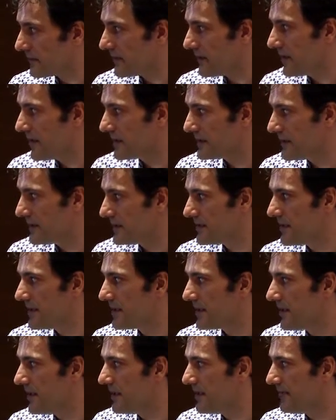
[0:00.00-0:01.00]
existing
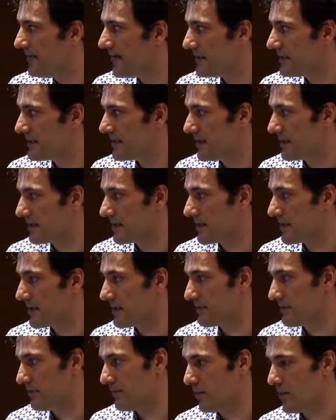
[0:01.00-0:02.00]
key events that
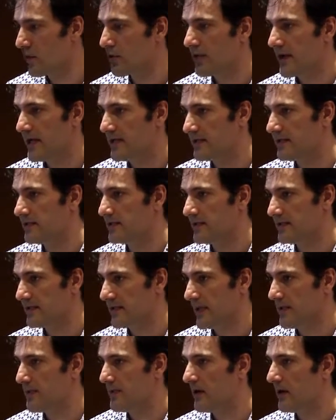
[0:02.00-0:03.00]
are more or less in the
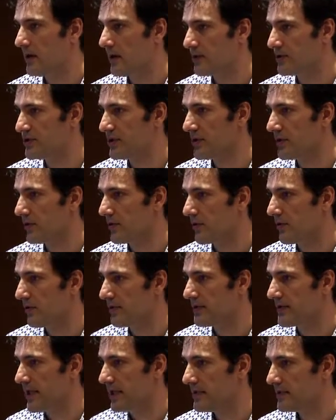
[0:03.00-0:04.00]
same biological
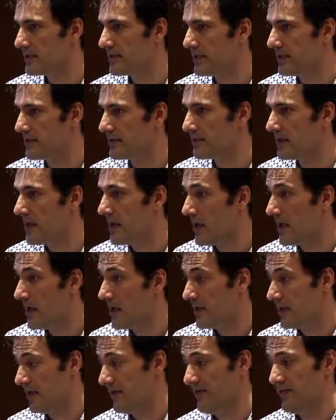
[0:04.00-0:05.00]
context. And
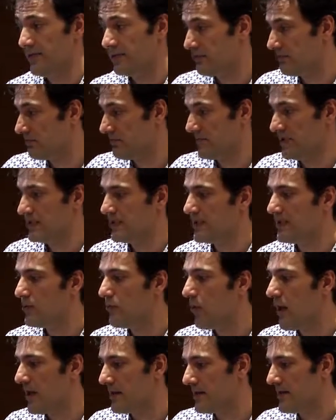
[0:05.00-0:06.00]
if you see
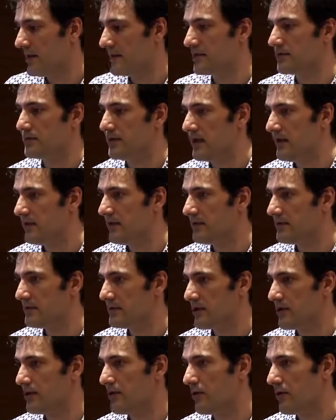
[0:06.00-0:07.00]
one that's relevant,
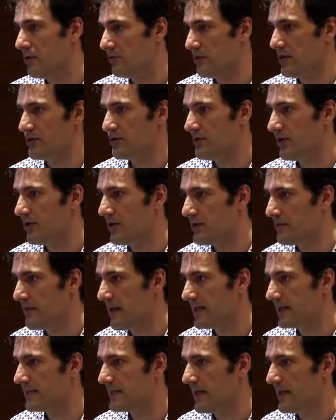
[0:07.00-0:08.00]
not only
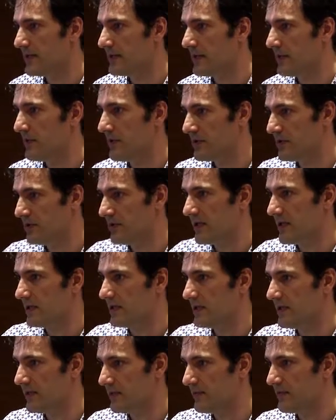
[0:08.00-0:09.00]
by title, but you can
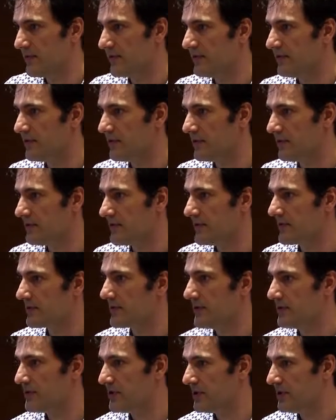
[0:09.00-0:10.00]
see a preview of
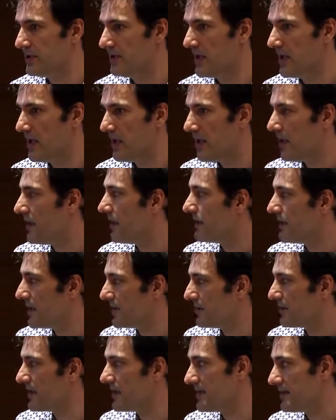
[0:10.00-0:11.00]
description, then
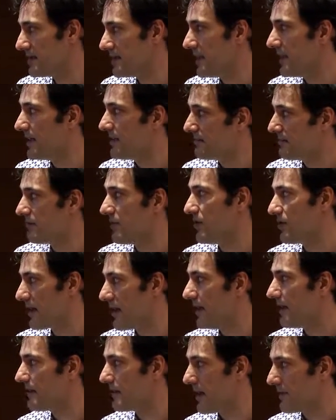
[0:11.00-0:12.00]
you can say,
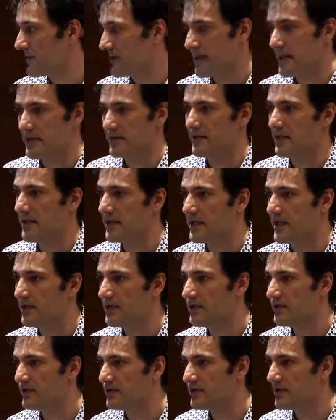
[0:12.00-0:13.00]
okay, I mean, I can
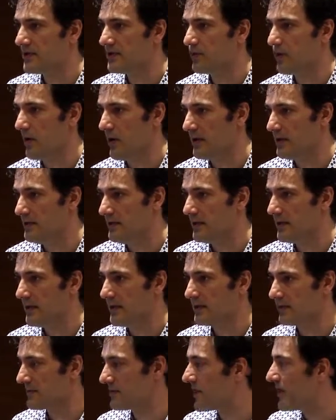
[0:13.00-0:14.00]
use this one
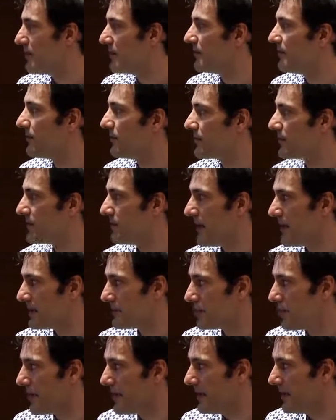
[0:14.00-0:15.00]
and grab it for the
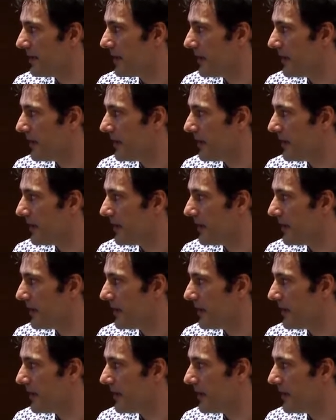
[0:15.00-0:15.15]
pathway.